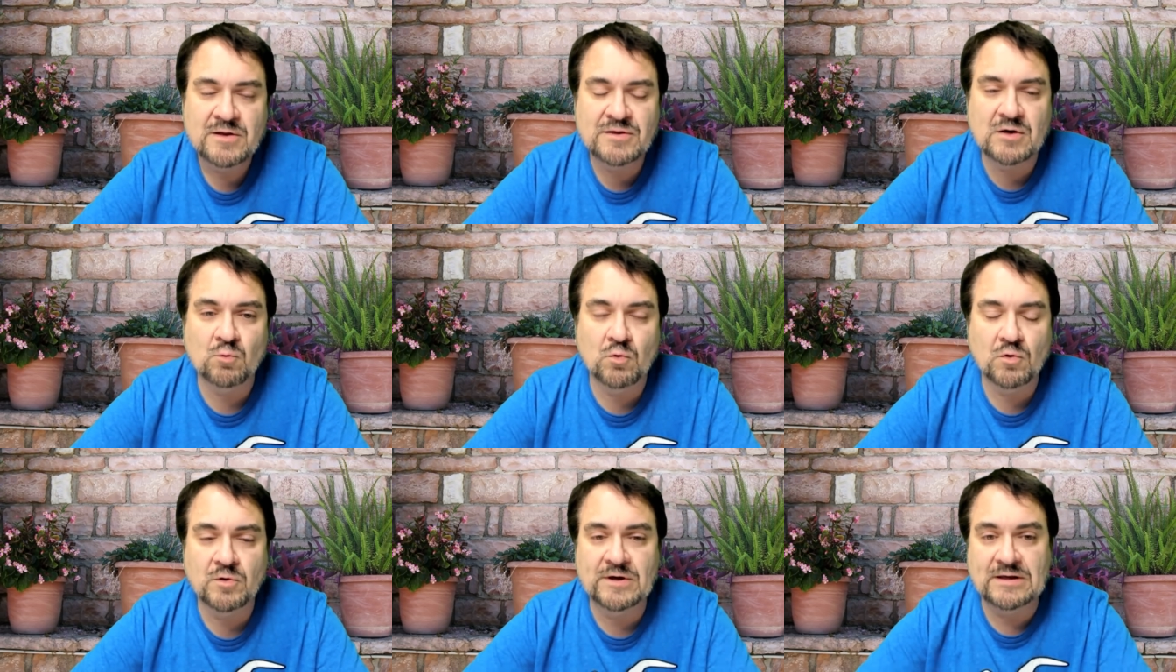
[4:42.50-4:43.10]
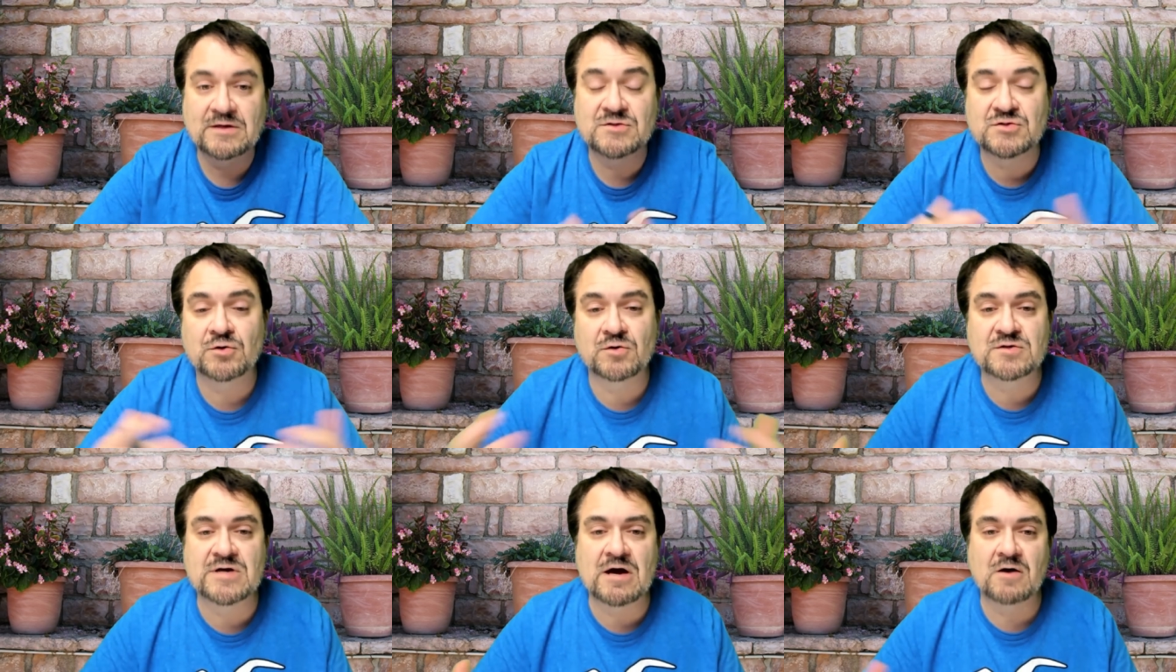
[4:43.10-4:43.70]
that were getting
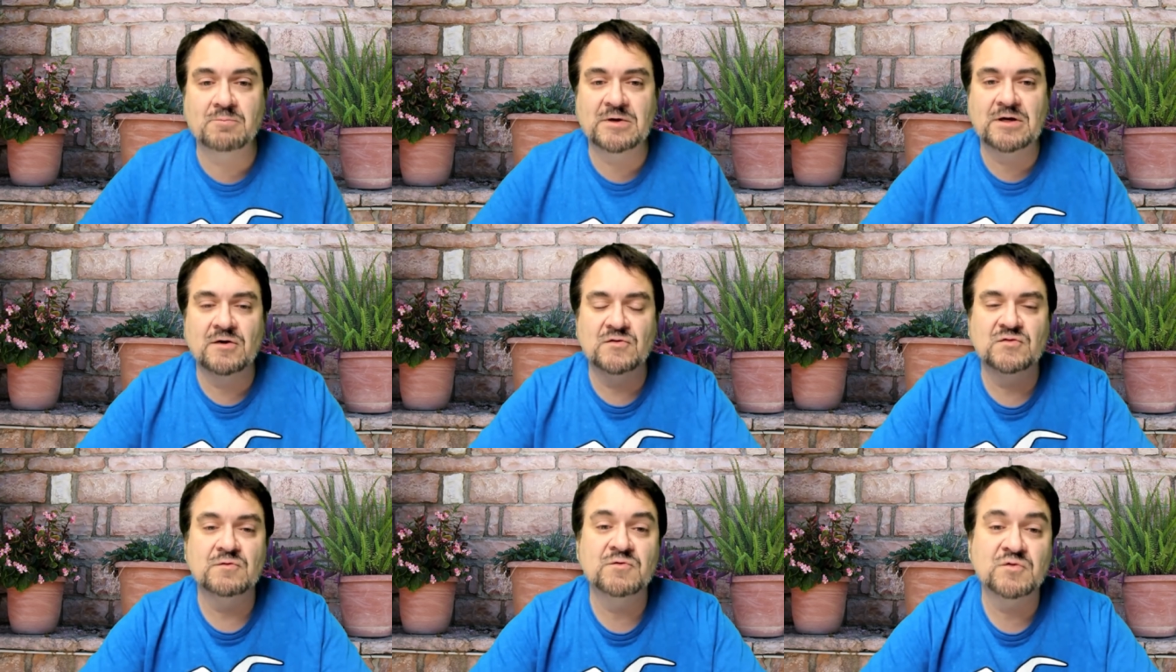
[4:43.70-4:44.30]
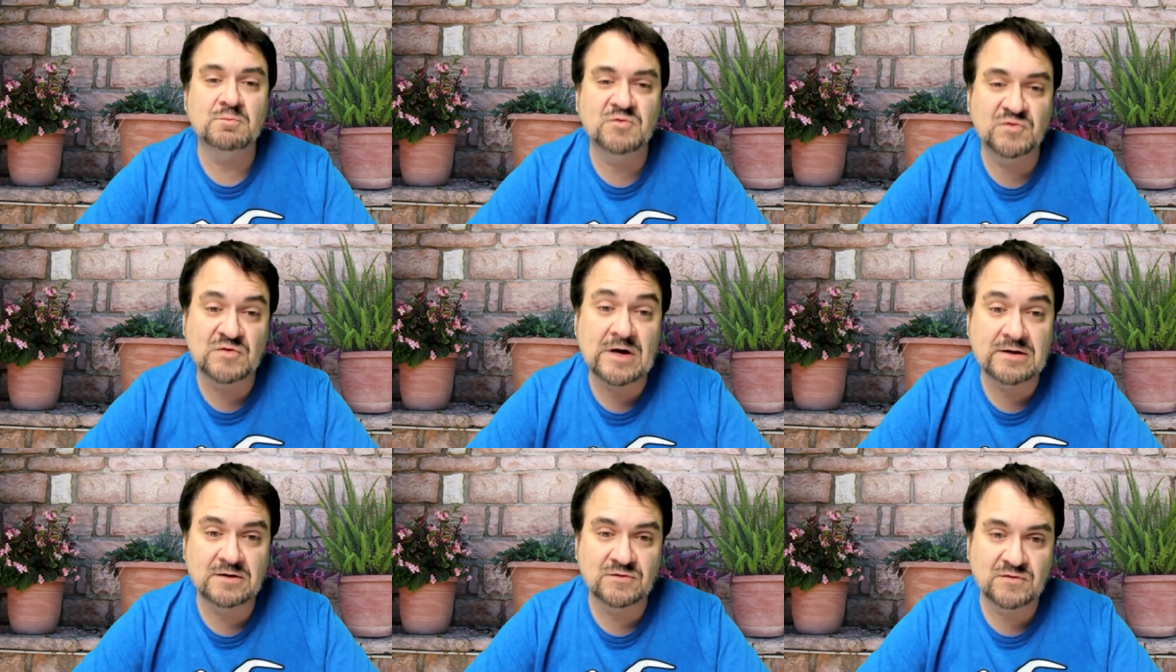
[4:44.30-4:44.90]
turned down because of some
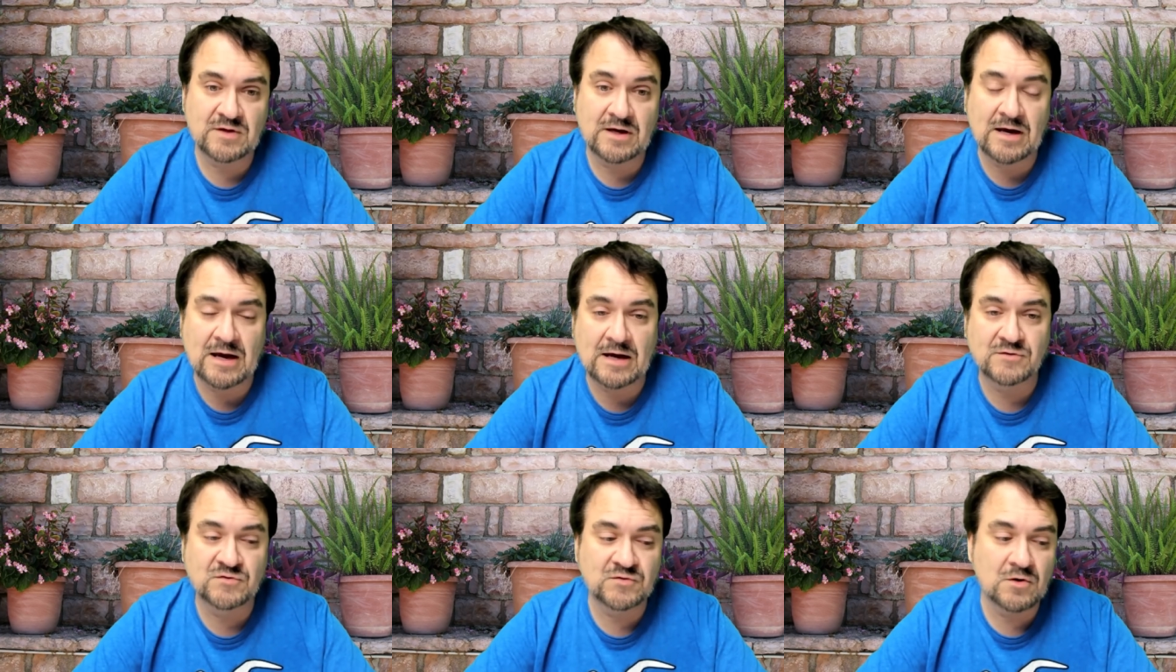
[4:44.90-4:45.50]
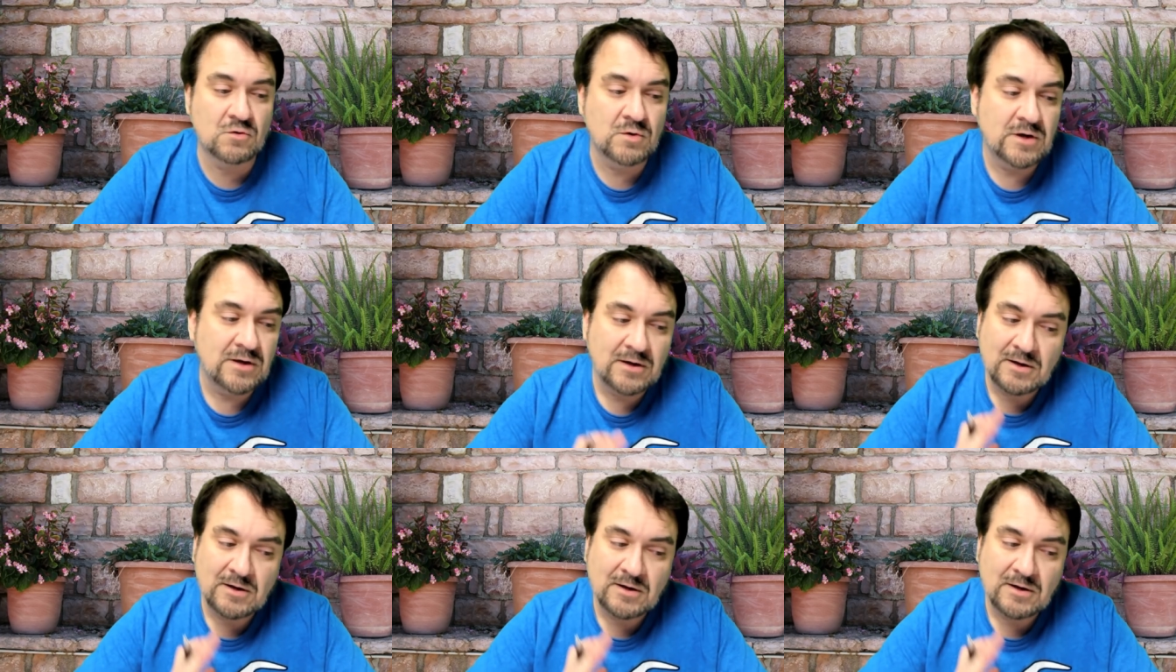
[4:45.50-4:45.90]
settings they had so